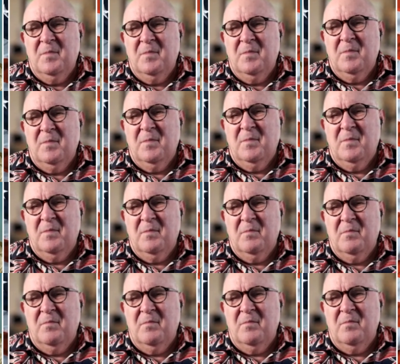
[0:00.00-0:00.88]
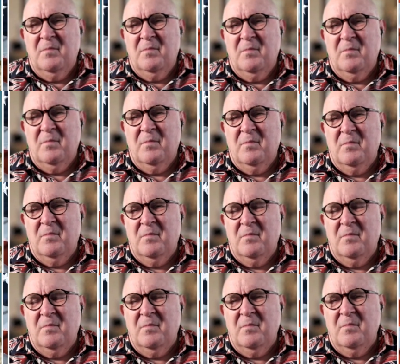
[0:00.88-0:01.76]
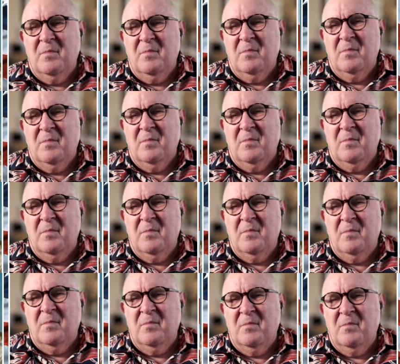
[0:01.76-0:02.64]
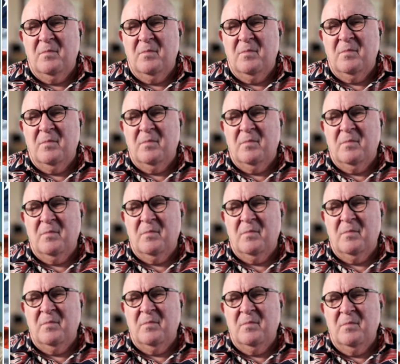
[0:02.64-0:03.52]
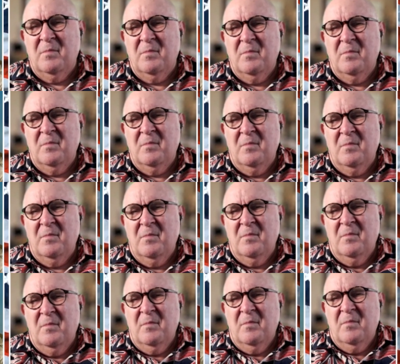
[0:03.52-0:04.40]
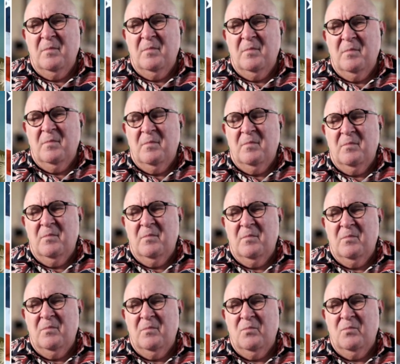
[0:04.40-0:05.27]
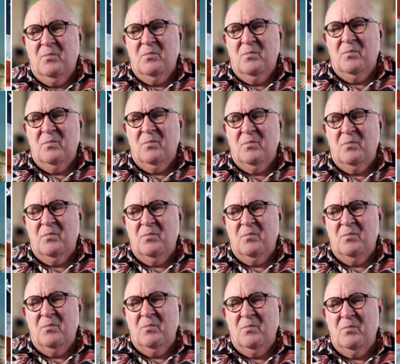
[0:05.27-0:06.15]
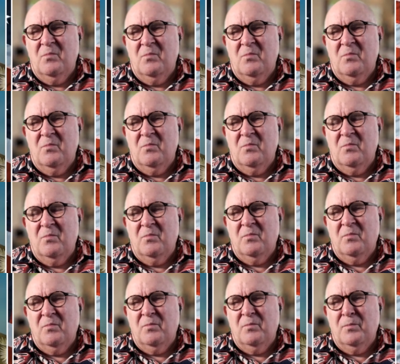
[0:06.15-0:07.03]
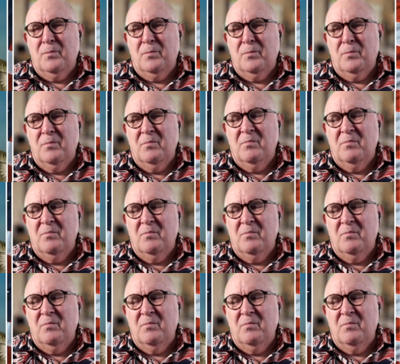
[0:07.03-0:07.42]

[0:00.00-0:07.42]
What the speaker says: (not speaking)